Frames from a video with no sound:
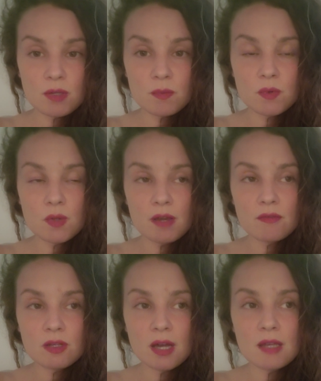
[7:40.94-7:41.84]
People
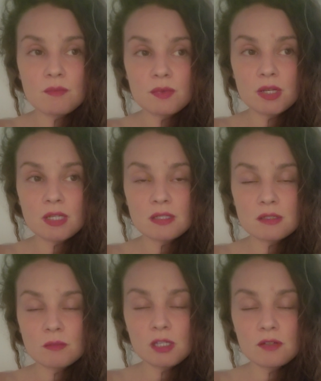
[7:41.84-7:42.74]
have not
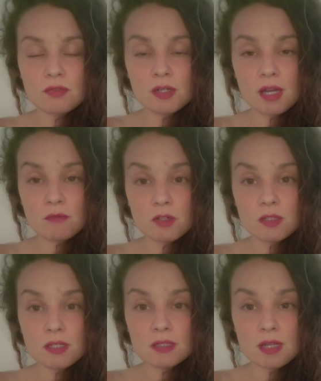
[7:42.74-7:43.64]
embraced me for
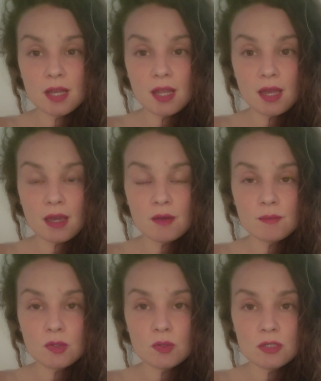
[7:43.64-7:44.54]
everything that I
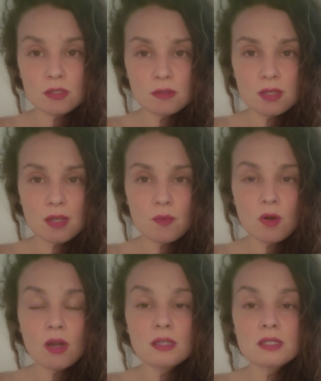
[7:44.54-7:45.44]
am, nor do they
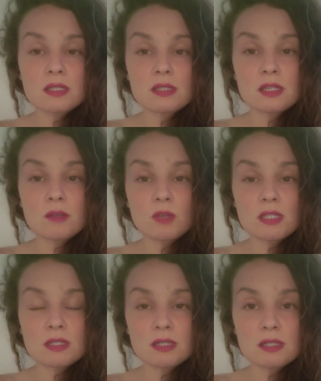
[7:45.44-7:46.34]
want to see
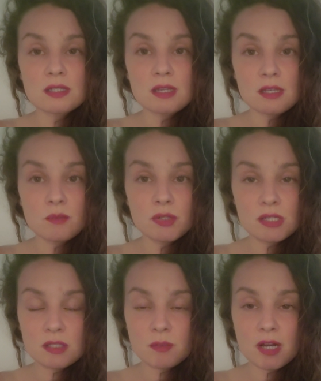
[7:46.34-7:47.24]
me succeed.
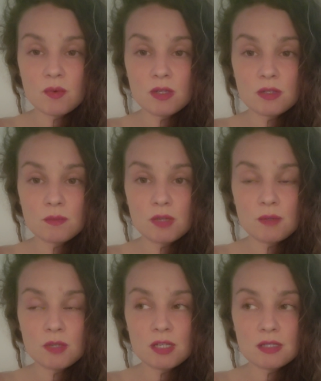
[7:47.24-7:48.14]
Please bear with me
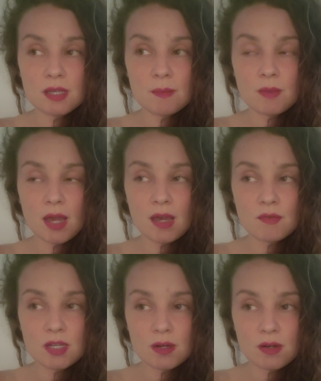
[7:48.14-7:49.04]
because I'm
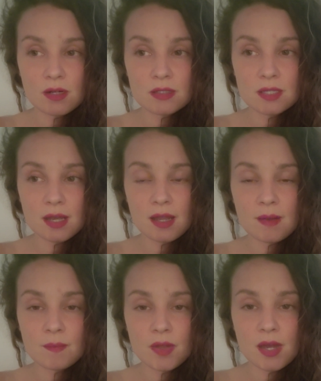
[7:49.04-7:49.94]
having a hard
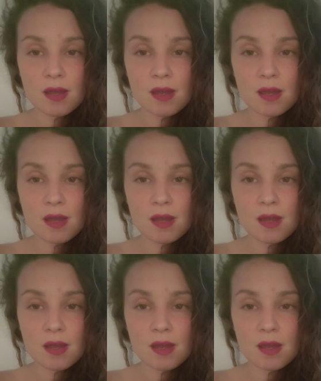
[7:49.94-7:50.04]
time